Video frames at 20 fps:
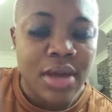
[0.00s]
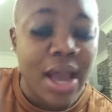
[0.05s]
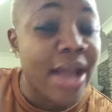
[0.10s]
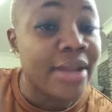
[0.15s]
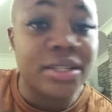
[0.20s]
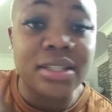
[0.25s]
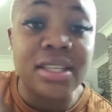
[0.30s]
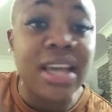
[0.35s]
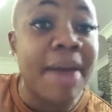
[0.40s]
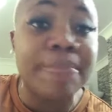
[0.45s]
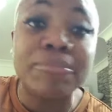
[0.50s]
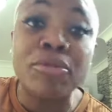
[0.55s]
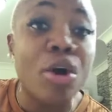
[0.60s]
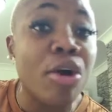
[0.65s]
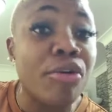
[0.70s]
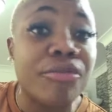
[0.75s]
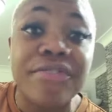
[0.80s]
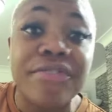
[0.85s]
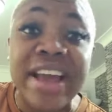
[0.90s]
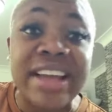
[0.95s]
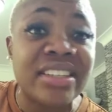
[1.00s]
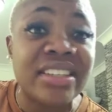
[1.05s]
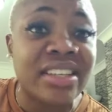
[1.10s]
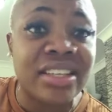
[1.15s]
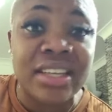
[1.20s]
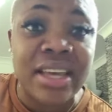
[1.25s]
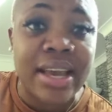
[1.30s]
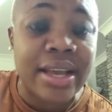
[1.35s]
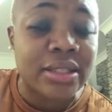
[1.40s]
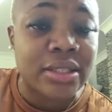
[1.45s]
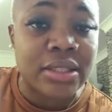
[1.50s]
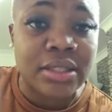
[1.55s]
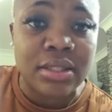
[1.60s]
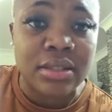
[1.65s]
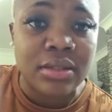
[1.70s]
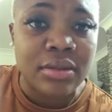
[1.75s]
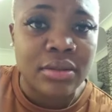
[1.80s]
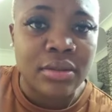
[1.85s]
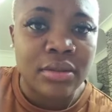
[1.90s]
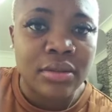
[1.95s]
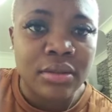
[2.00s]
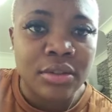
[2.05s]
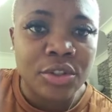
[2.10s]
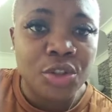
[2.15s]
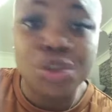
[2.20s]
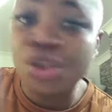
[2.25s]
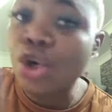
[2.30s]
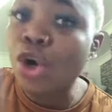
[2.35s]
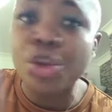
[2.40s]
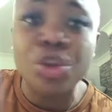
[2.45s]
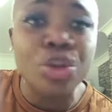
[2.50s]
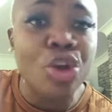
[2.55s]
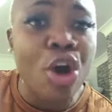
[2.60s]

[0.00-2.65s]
And say, I'm not ready yet. You're